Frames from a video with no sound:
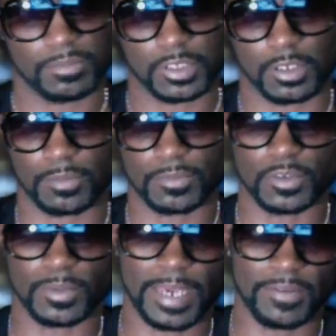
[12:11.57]
So
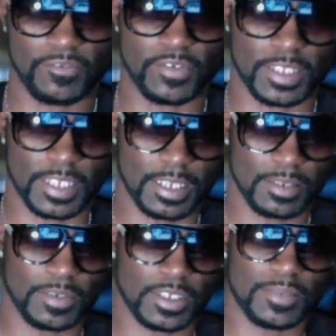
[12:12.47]
you'd be having fifty dollar a
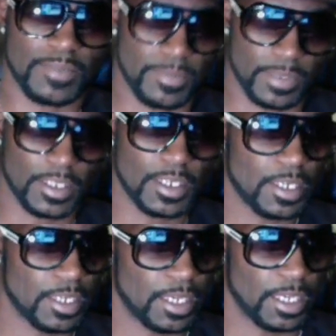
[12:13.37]
month commitment
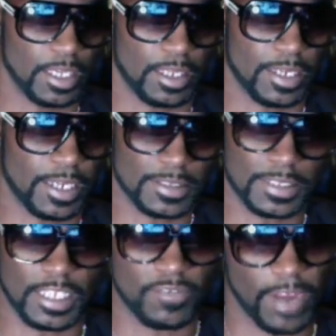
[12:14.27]
and like I said,
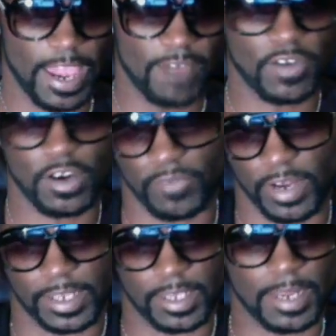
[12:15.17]
that's for half off
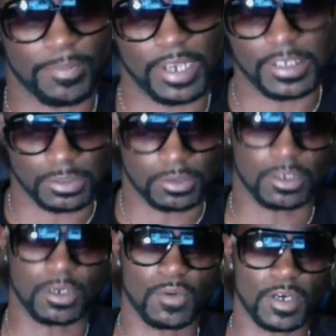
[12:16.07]
right now. That price is going
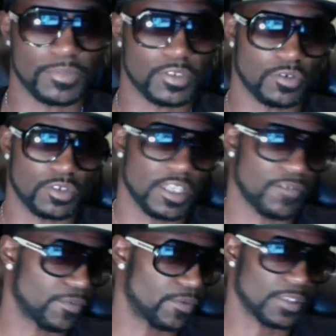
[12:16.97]
to go up. So you
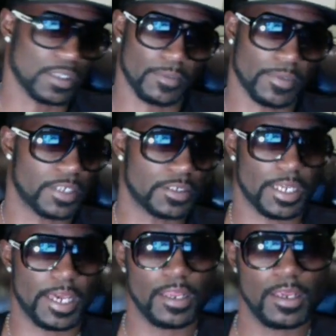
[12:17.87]
definitely want to take advantage of
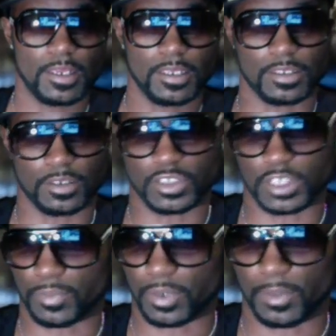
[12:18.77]
that. You know,
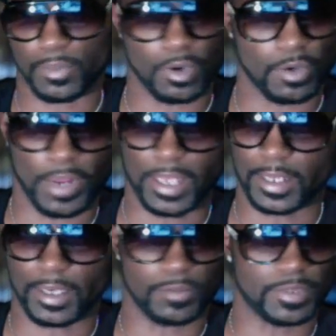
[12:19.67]
jump on board right
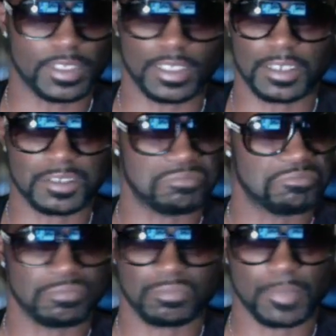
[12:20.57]
now because
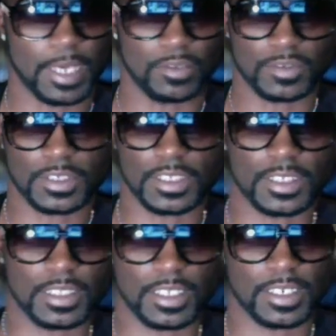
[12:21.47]
I don't see
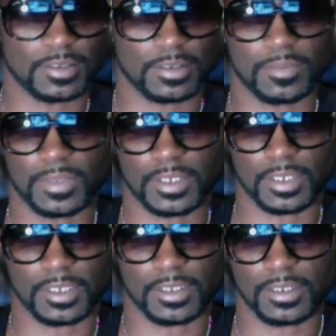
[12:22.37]
anything that's going to be
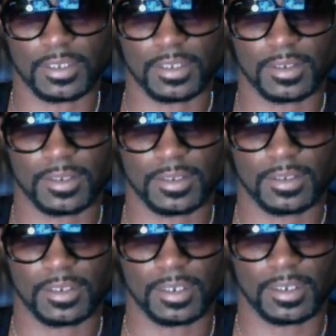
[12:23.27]

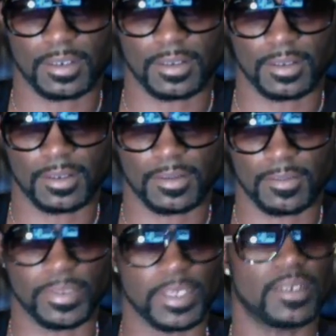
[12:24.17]
uh, uh,
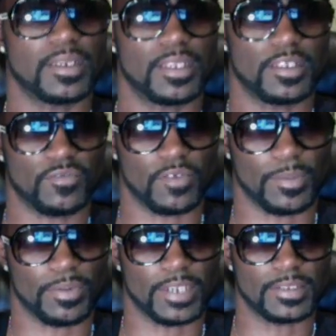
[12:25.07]
bigger than this for the
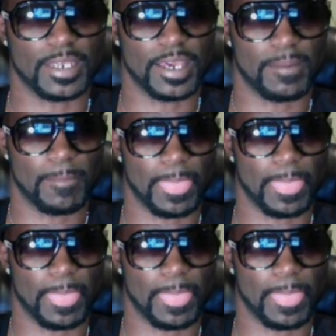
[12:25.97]
price of that.